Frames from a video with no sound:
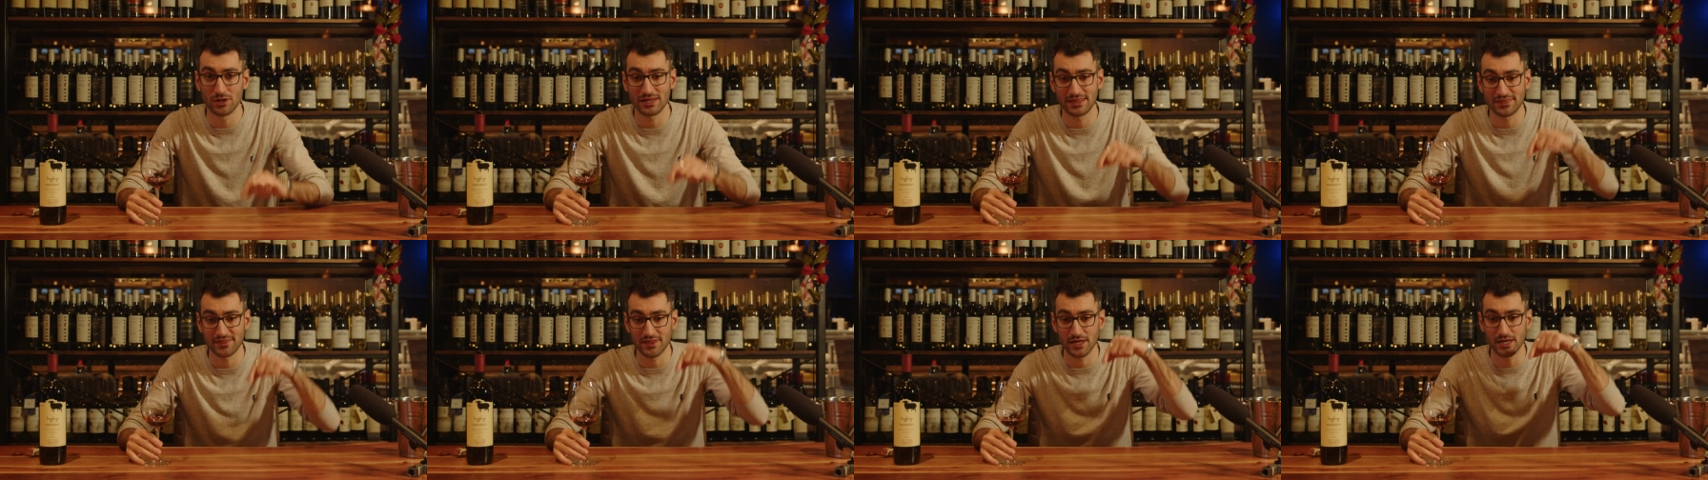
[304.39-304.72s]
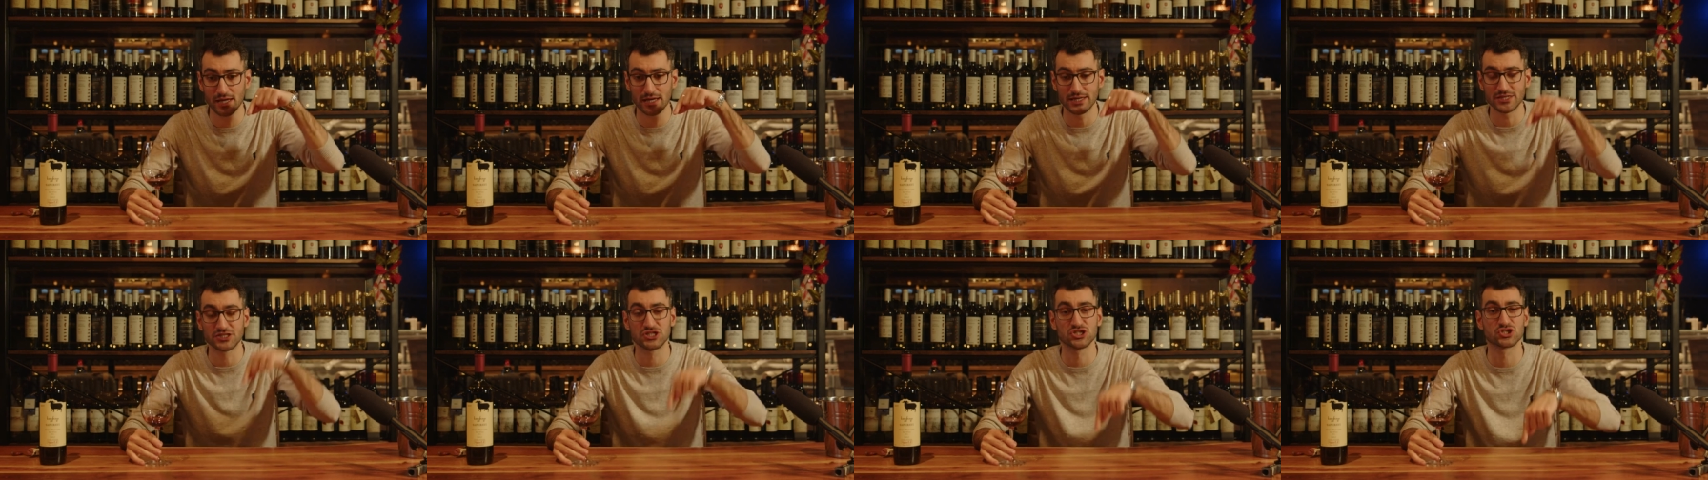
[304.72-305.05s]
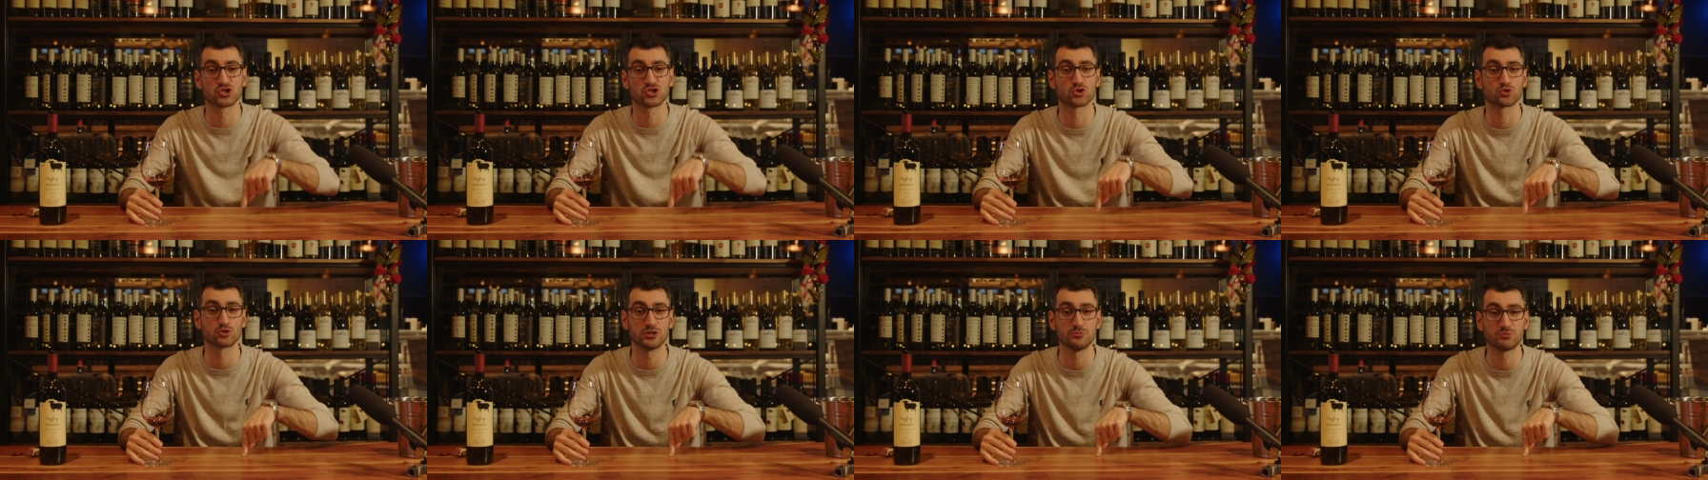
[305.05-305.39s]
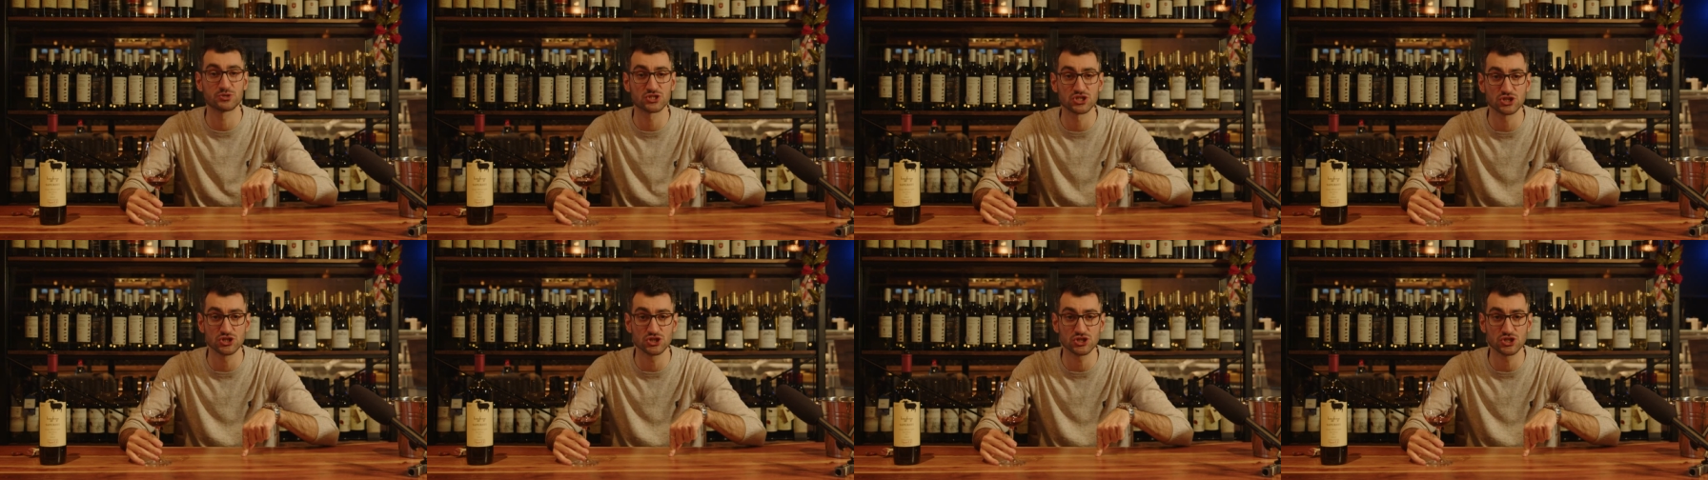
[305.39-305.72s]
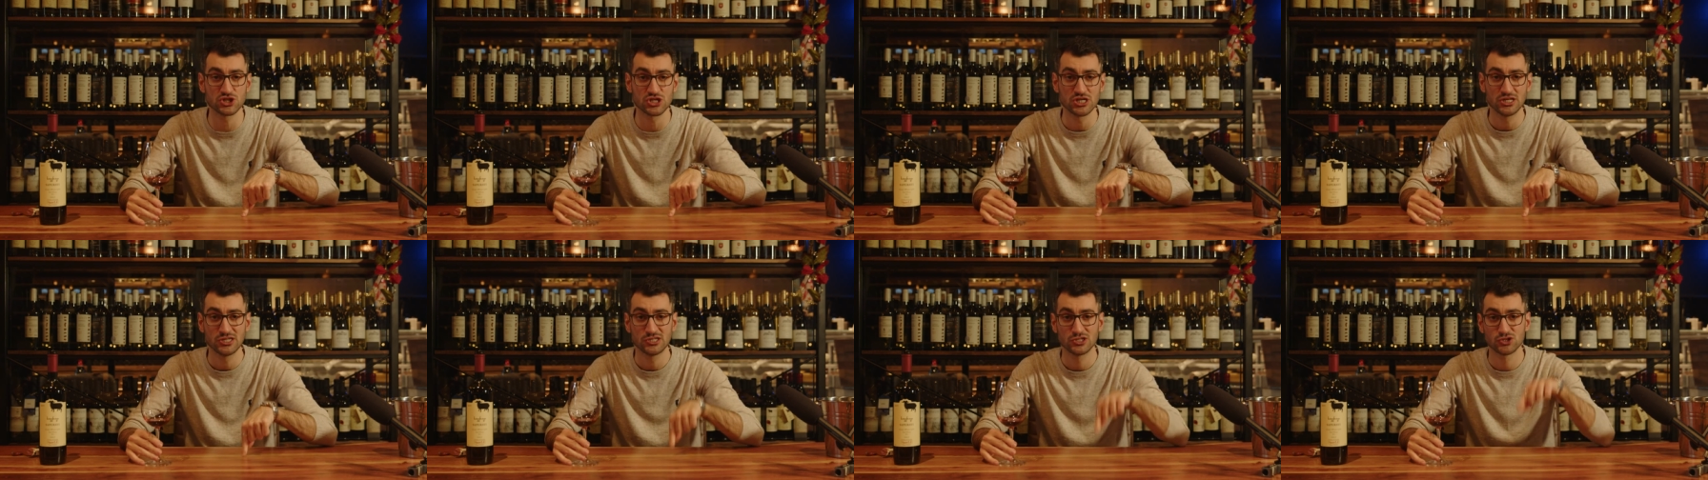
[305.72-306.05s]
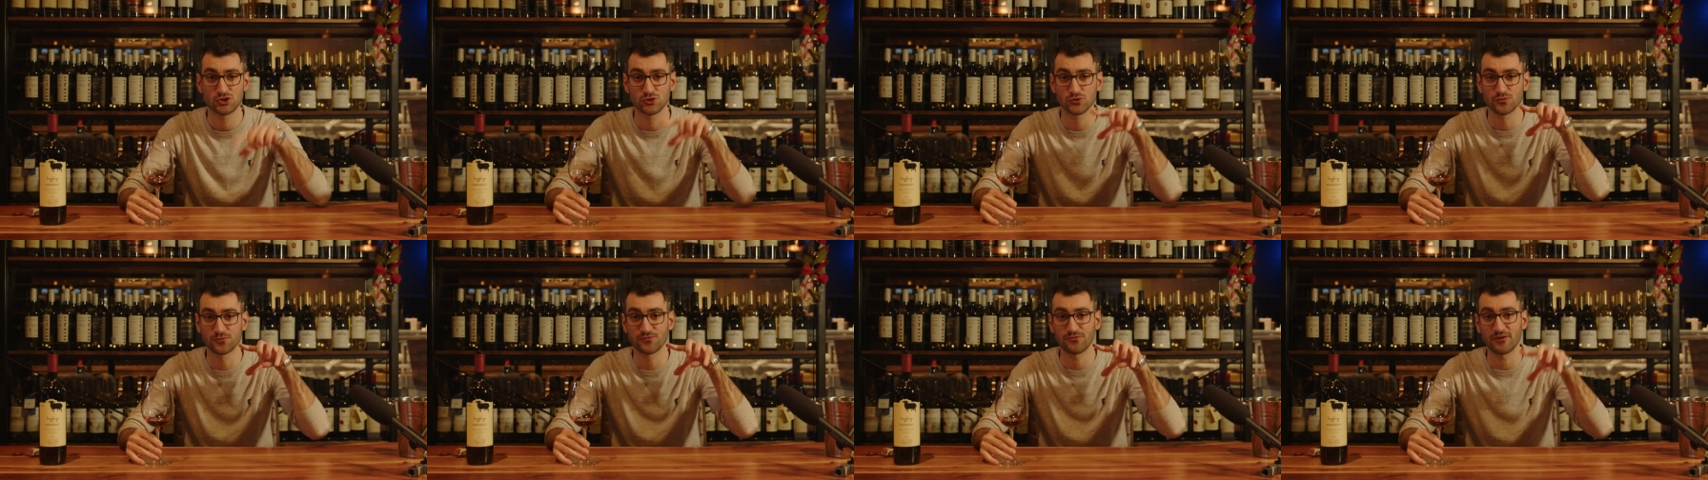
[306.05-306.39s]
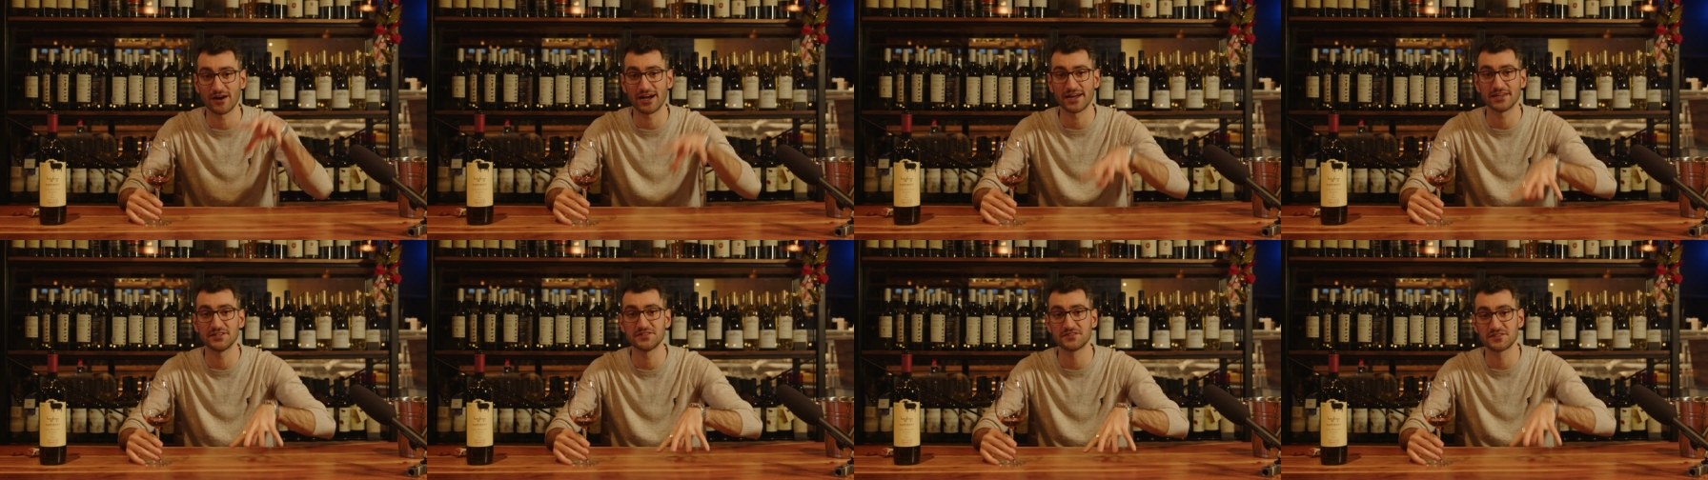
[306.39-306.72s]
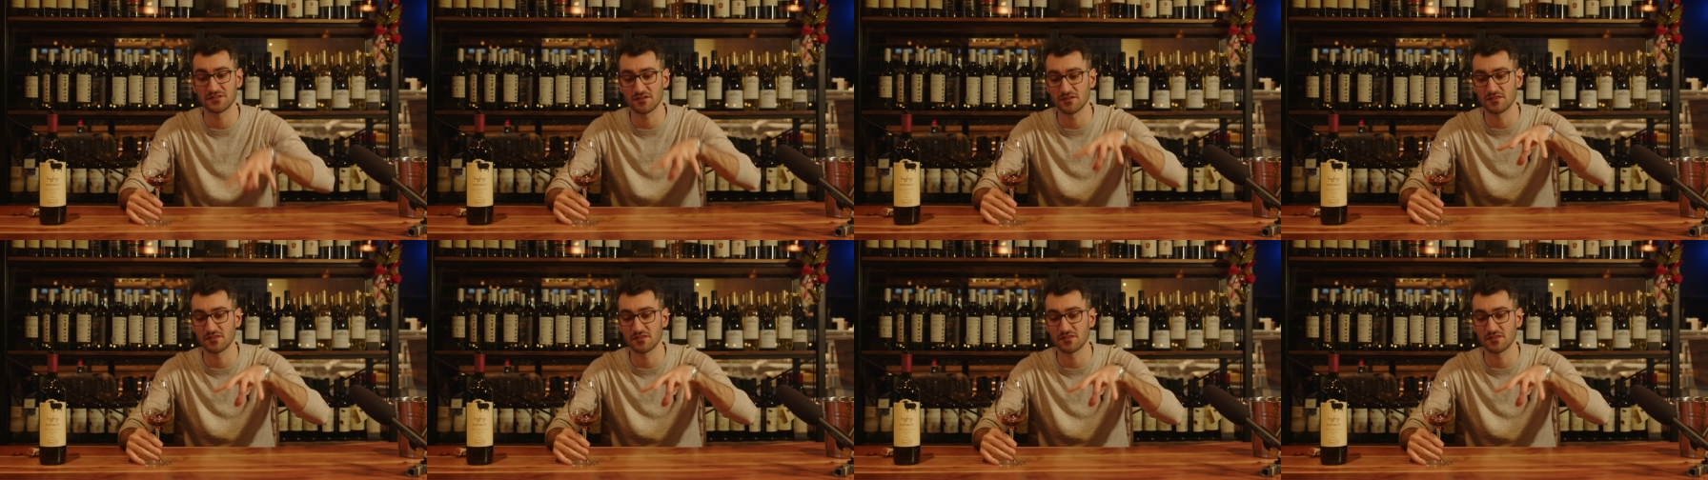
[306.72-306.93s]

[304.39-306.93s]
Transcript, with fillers: in the descriptions to find